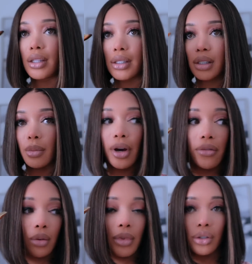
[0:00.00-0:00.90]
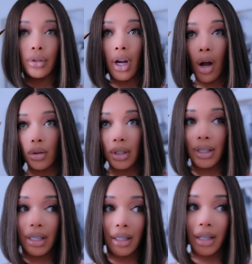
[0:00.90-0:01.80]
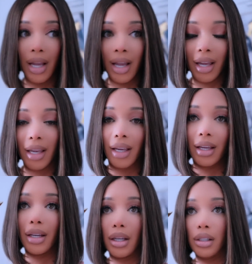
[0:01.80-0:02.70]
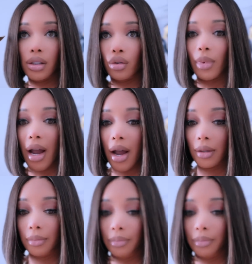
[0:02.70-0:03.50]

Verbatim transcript: This is a perfume that you can only get in Dubai.